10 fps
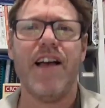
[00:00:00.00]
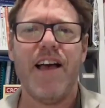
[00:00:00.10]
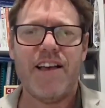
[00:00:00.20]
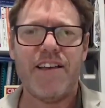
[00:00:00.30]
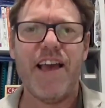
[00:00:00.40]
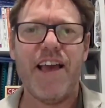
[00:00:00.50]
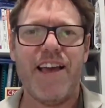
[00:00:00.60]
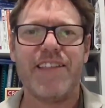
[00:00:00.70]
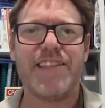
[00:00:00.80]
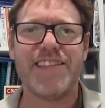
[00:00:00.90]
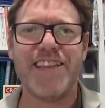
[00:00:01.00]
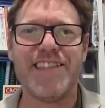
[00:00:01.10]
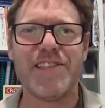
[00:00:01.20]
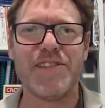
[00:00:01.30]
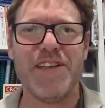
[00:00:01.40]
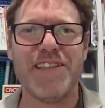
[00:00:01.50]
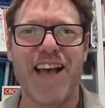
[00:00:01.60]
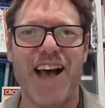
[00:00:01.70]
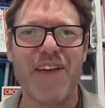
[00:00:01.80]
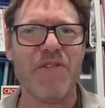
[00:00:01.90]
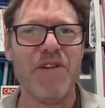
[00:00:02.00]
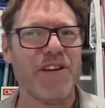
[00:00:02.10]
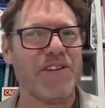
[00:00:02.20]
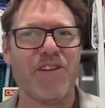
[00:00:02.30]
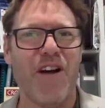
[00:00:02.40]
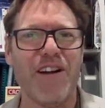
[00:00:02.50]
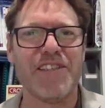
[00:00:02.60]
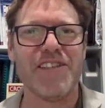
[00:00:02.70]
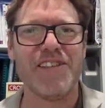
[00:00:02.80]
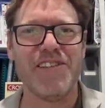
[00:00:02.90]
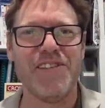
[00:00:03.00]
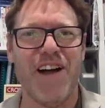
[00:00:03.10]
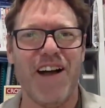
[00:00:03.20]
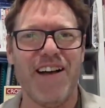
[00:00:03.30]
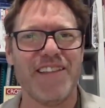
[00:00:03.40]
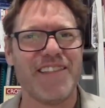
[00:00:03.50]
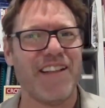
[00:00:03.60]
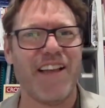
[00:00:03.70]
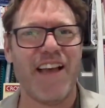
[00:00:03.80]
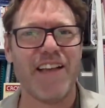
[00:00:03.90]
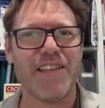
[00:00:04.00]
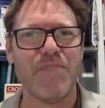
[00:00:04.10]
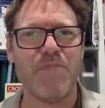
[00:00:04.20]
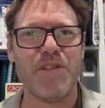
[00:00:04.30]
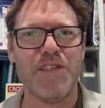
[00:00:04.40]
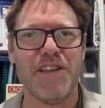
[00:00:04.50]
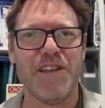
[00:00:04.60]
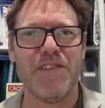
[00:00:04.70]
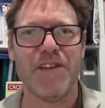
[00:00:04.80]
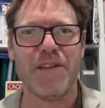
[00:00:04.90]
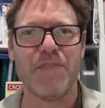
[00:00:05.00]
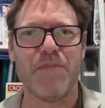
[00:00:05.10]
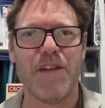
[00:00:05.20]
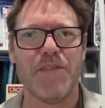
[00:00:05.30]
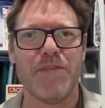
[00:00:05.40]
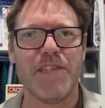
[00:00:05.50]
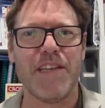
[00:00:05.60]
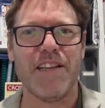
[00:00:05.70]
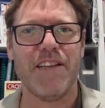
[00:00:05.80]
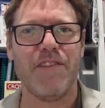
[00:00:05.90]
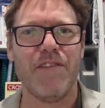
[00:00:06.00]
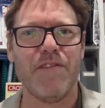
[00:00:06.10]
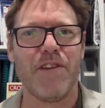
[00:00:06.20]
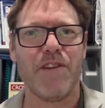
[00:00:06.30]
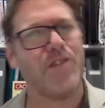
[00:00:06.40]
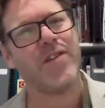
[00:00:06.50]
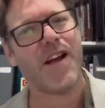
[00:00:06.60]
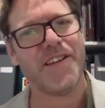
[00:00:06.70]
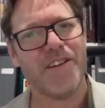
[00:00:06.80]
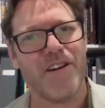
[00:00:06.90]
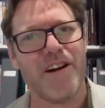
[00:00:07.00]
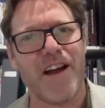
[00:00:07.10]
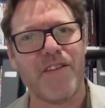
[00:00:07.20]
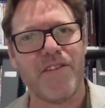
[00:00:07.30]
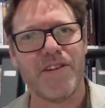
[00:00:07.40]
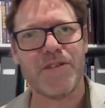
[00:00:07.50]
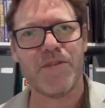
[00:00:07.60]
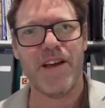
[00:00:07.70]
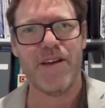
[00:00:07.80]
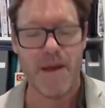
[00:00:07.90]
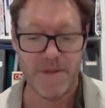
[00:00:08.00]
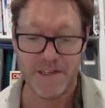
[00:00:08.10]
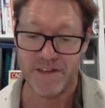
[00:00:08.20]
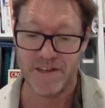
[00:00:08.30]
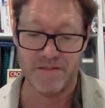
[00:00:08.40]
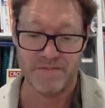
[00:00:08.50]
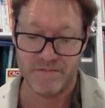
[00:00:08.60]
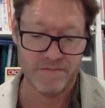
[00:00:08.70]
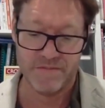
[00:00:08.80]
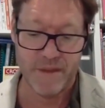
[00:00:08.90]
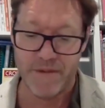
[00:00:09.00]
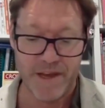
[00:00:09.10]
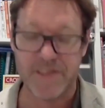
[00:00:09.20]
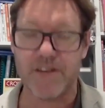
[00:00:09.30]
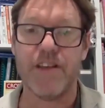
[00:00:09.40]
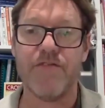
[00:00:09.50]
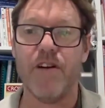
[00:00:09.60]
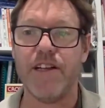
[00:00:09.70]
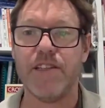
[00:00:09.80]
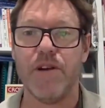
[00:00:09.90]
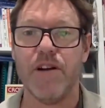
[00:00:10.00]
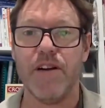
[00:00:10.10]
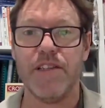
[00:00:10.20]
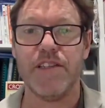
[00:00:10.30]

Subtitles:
it's hard work trying to sell a house and put yourself under the pressure, particularly if you contracted on another elsewhere. Maybe he hasn't got any finance worries.